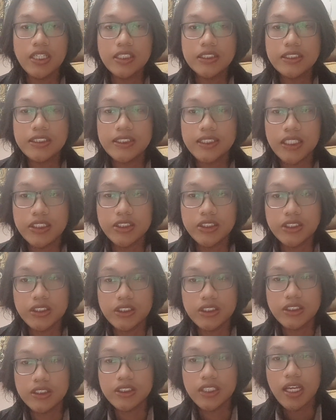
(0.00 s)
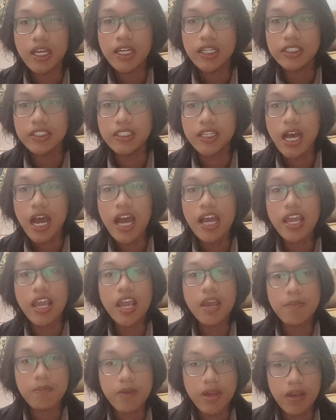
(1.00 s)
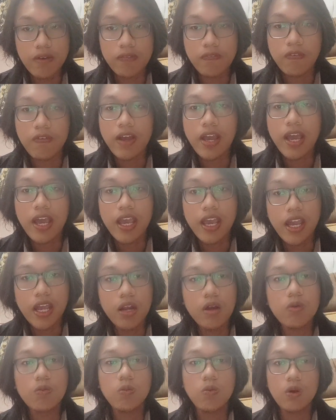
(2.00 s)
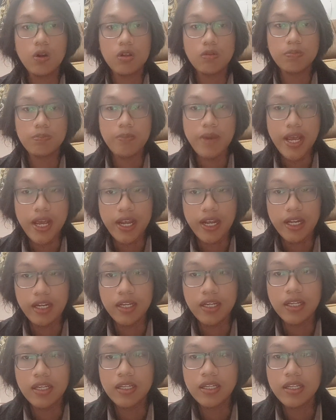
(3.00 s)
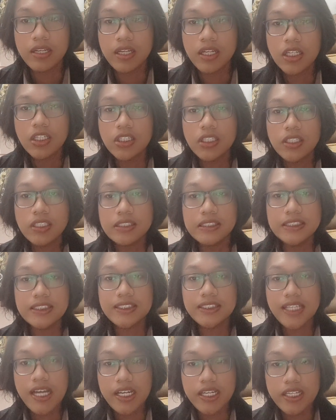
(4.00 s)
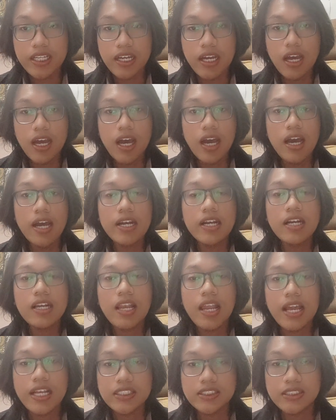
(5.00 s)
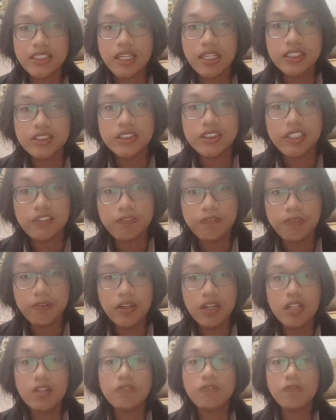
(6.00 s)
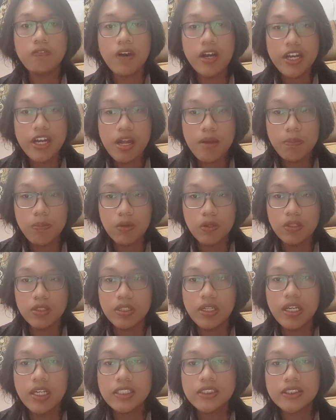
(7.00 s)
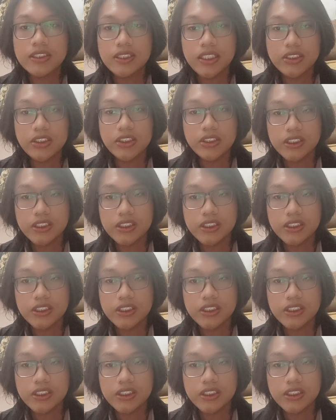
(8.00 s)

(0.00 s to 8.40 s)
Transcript: such as the IMF and World Bank. The study analyzed several variables such